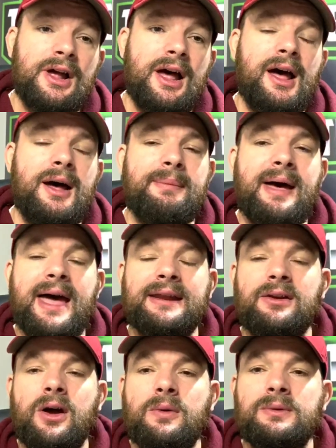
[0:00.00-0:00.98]

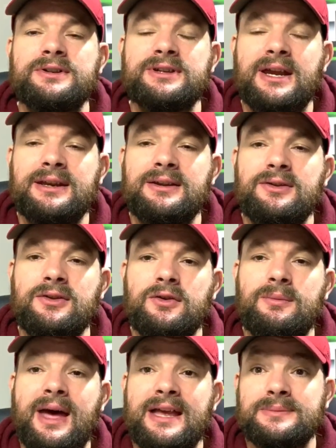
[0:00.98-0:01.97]
and I would take
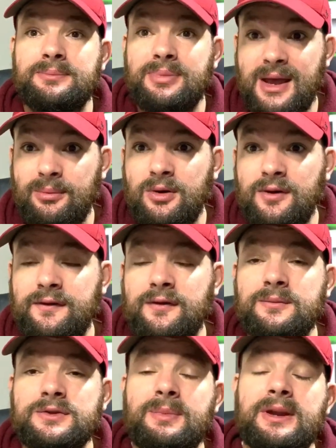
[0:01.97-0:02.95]
them as Behemoth
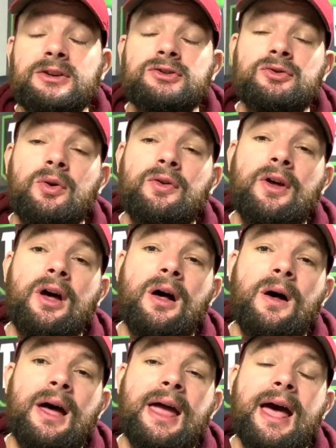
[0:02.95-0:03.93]
to make sure that
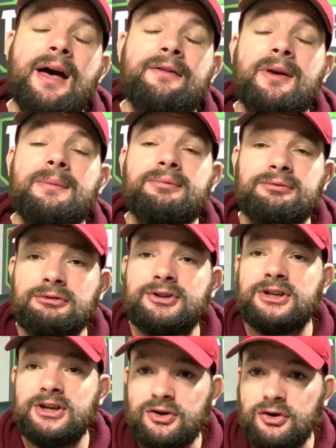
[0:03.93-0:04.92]
I have a
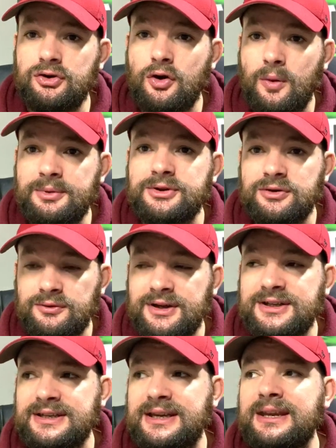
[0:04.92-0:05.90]
pretty good
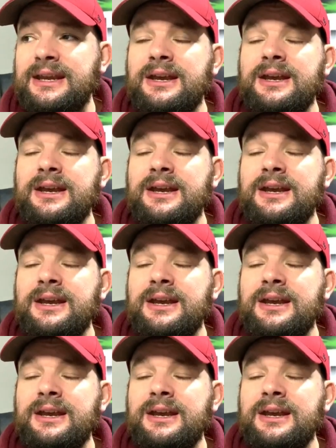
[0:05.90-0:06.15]
opportunity